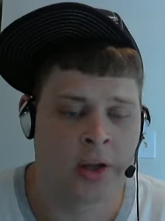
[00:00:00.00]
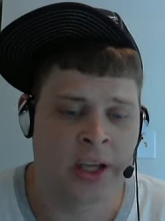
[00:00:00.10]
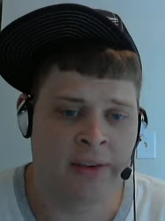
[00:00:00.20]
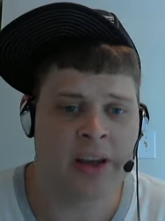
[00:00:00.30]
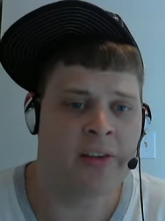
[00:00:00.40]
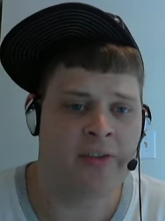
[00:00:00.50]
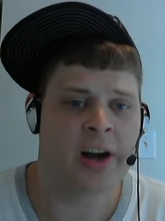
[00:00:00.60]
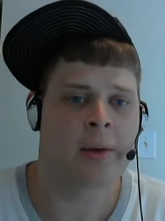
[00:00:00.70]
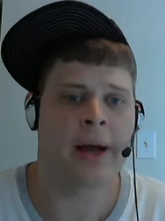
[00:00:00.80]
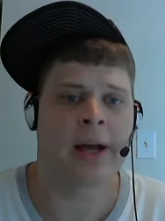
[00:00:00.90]
giving a
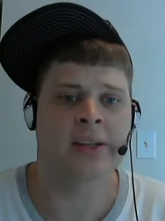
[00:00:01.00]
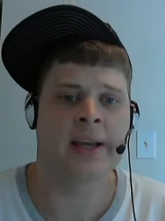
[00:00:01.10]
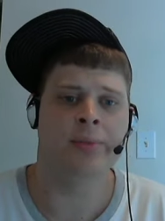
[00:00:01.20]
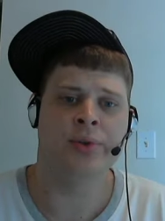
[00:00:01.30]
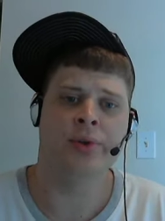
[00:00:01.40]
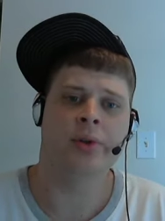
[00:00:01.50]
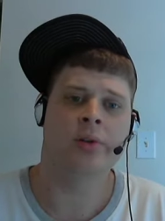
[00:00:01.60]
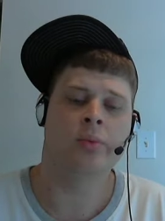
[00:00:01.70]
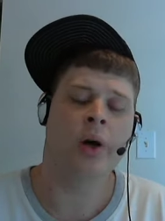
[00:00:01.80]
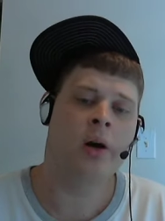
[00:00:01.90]
fuck about Zab Judah?
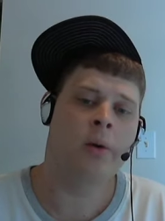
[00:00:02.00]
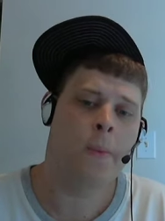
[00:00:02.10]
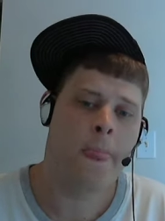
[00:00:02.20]
Well,